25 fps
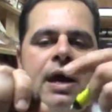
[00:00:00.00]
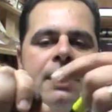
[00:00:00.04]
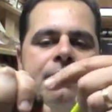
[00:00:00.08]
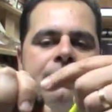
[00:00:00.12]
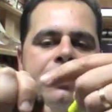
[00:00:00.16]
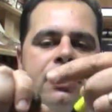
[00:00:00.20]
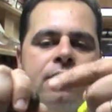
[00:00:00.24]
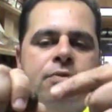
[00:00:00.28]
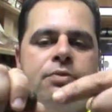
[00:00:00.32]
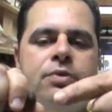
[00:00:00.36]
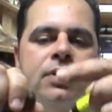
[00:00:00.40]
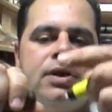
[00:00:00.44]

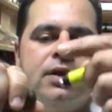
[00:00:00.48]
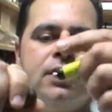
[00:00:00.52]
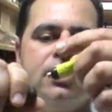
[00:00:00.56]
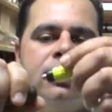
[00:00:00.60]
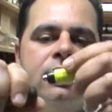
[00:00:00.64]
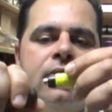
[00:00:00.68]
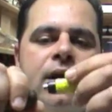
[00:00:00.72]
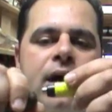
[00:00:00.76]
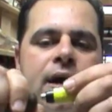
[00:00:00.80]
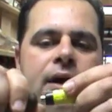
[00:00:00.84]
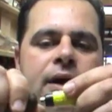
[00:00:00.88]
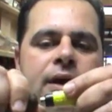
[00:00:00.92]
wrapper
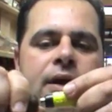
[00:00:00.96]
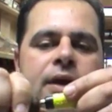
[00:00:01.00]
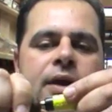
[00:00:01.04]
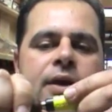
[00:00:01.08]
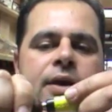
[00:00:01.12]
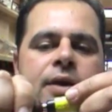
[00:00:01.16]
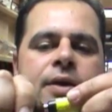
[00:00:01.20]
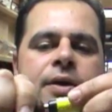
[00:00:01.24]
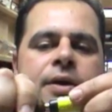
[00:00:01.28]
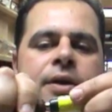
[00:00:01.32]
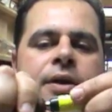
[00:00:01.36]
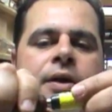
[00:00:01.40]
wouldn't crack.
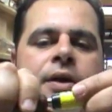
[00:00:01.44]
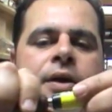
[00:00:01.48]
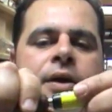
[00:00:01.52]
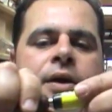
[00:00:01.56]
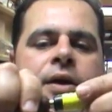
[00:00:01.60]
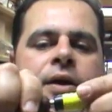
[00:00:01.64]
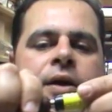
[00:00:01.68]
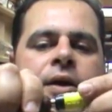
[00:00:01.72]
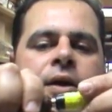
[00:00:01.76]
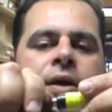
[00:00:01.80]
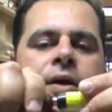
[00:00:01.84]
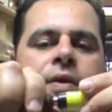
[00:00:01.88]

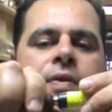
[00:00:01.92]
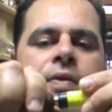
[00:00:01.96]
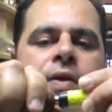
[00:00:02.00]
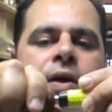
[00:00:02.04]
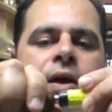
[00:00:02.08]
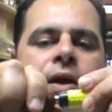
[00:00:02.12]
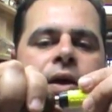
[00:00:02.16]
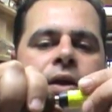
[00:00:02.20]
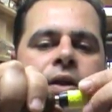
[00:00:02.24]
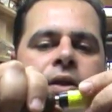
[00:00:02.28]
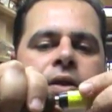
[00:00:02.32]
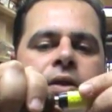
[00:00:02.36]
And
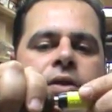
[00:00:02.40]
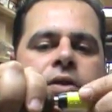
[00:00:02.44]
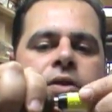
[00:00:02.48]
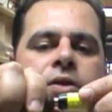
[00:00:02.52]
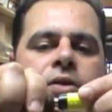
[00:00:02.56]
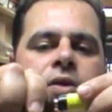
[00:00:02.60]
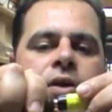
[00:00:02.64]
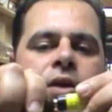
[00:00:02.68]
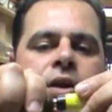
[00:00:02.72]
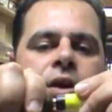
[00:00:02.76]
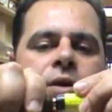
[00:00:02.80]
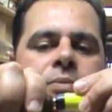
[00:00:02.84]
then
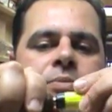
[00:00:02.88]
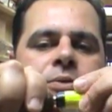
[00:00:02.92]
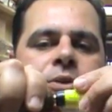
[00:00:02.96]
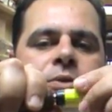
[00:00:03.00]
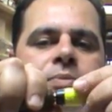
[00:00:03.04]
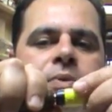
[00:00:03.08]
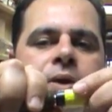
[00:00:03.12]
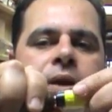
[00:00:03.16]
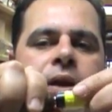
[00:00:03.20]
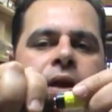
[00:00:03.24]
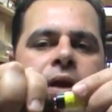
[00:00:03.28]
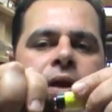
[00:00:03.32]
you keep
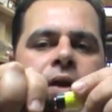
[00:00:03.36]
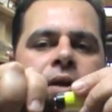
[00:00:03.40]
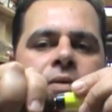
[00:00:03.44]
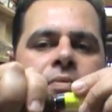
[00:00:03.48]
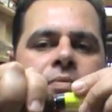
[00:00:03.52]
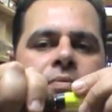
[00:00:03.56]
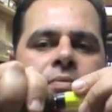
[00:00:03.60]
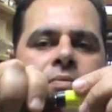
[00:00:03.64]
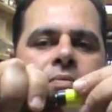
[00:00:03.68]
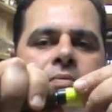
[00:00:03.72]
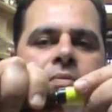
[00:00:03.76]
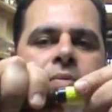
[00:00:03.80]
spinning
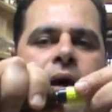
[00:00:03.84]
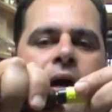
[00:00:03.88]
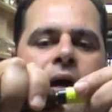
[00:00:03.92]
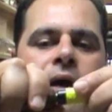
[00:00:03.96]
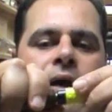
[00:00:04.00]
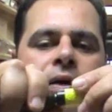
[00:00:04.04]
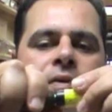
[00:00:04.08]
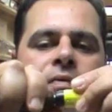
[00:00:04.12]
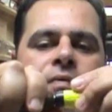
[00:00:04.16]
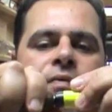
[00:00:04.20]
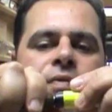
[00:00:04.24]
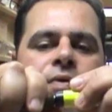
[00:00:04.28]

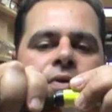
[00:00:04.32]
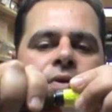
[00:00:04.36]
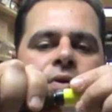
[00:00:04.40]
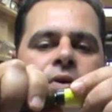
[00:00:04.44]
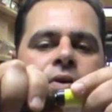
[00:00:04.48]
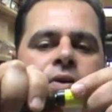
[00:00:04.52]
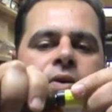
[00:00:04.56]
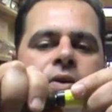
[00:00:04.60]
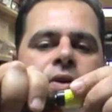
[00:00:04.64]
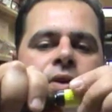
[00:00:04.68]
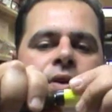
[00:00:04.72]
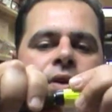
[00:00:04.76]
back and
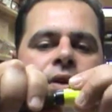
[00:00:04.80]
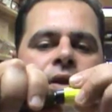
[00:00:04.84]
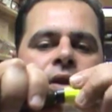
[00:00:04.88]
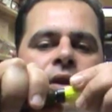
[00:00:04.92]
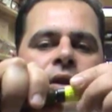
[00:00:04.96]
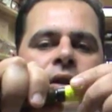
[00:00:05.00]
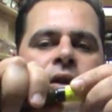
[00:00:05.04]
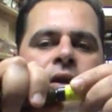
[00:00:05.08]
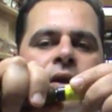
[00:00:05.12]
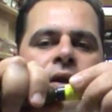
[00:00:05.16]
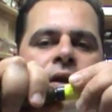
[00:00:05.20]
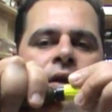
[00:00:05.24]
forth
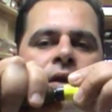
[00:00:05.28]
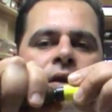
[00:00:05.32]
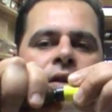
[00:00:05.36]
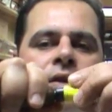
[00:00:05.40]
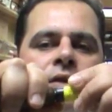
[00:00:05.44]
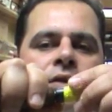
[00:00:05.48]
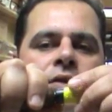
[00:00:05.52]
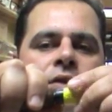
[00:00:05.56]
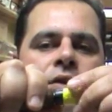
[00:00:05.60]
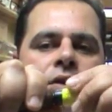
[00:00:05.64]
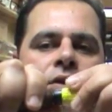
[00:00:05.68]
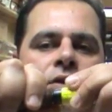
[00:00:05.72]

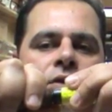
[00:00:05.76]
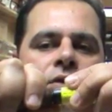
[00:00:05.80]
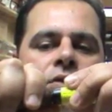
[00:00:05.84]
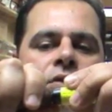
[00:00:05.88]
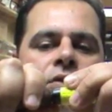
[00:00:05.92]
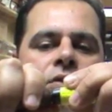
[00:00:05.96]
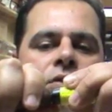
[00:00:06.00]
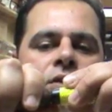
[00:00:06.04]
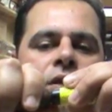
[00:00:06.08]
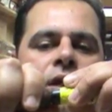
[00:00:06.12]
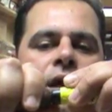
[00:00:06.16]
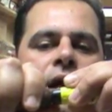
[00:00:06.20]
till you
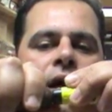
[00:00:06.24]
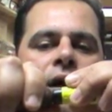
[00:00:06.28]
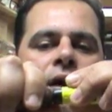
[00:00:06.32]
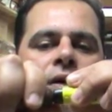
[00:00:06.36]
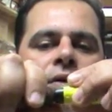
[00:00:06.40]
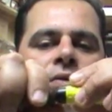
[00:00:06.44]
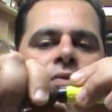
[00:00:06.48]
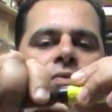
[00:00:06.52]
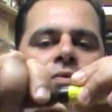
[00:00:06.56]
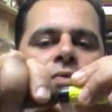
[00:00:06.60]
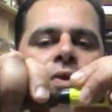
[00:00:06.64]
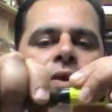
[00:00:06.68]
go
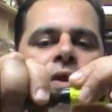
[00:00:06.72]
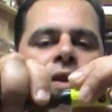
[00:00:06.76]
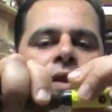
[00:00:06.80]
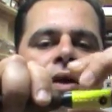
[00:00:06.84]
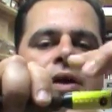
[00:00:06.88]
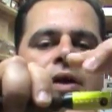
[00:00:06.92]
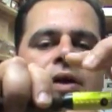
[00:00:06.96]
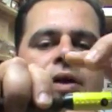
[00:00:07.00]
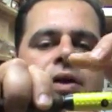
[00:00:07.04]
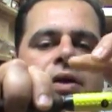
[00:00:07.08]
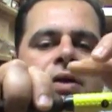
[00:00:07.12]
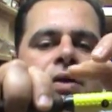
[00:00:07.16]
down with
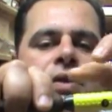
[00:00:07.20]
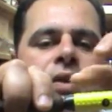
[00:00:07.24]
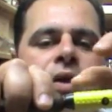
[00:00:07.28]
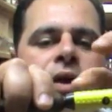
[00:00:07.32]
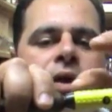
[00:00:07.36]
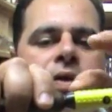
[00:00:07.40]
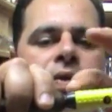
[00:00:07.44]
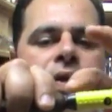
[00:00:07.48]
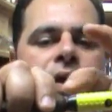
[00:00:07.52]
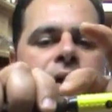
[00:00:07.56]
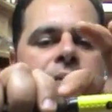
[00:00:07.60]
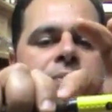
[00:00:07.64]

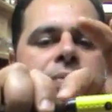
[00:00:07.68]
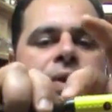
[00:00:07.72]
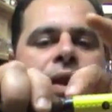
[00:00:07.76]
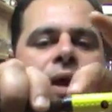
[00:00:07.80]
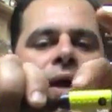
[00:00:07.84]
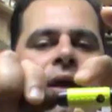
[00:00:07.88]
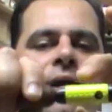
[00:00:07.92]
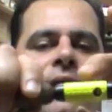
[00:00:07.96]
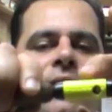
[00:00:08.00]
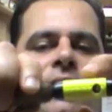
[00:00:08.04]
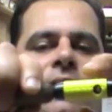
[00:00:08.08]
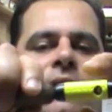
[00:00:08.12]
the
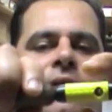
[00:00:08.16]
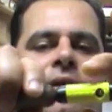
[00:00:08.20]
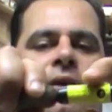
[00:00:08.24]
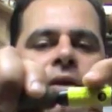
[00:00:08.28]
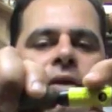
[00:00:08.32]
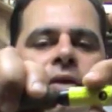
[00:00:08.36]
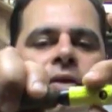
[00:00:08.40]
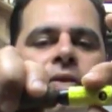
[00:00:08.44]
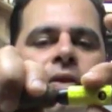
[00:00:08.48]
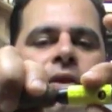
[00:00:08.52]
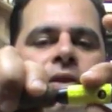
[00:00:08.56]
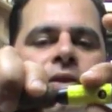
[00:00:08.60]
blade.
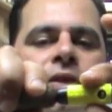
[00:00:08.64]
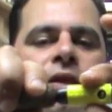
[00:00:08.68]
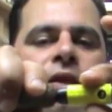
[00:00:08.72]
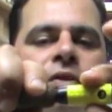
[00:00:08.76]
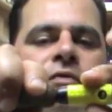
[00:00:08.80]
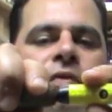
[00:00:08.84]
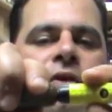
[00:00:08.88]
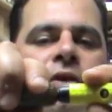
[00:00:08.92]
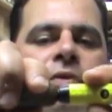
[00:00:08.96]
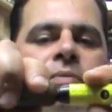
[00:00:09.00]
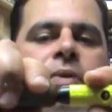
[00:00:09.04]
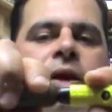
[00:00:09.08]
The
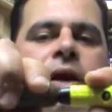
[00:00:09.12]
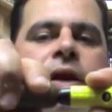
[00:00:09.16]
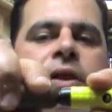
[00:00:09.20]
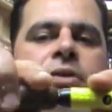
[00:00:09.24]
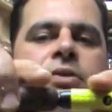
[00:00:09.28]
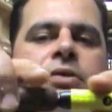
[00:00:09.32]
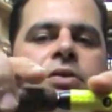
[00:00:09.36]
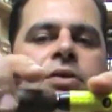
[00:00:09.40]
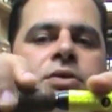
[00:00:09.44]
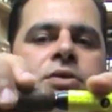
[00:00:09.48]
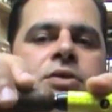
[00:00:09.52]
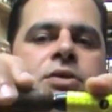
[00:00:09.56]
silver
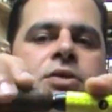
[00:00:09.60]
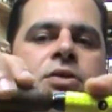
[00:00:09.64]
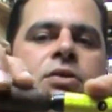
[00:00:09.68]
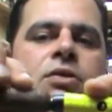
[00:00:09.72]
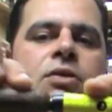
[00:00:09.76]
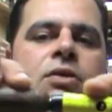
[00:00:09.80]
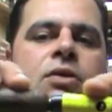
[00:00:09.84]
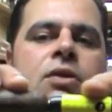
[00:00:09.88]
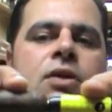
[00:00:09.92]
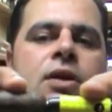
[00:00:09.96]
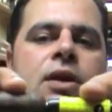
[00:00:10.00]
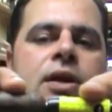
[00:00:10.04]
blade goes
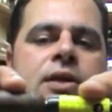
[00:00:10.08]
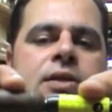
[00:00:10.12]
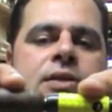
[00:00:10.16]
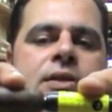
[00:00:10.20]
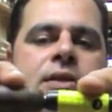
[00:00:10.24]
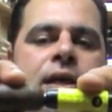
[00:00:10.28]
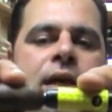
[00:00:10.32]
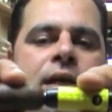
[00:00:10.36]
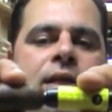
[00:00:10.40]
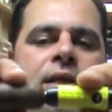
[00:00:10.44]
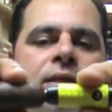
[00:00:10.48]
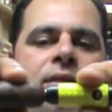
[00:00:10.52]
all
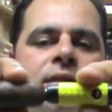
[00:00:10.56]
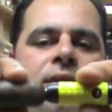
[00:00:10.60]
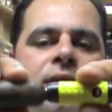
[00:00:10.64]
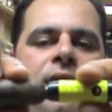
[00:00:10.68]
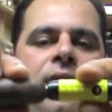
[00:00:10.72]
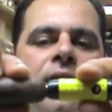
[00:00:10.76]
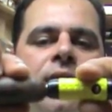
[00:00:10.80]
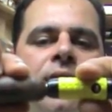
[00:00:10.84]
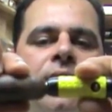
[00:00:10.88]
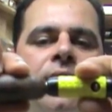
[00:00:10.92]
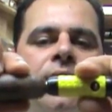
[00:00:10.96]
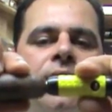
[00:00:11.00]
inside the
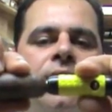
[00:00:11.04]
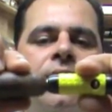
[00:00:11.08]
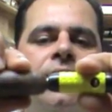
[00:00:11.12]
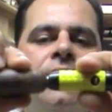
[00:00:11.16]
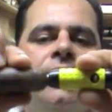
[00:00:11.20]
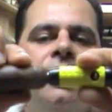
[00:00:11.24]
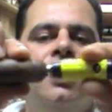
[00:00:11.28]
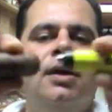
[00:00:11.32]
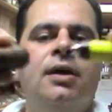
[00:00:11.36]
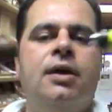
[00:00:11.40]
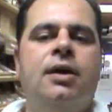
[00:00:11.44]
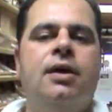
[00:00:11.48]
cigar,
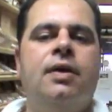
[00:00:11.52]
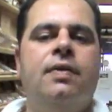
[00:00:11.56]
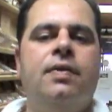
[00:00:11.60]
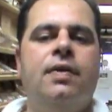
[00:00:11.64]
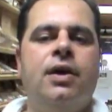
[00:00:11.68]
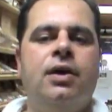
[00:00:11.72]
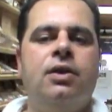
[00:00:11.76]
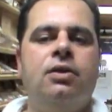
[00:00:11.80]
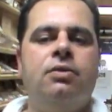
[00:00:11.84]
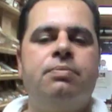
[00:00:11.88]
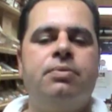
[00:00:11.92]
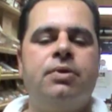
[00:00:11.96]
and
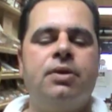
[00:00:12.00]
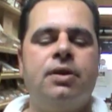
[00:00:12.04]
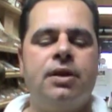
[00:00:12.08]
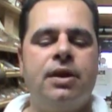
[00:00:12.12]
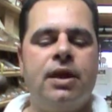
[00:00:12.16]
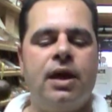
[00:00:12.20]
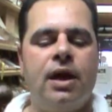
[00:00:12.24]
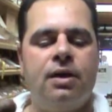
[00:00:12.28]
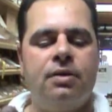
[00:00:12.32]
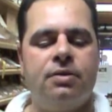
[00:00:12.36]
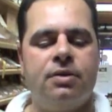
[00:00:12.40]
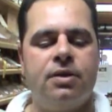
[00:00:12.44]
then you pull
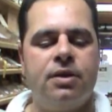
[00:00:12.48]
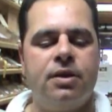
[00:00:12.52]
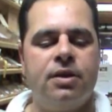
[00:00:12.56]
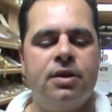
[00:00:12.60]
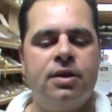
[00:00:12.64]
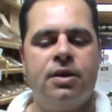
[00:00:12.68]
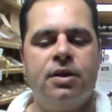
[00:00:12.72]
it out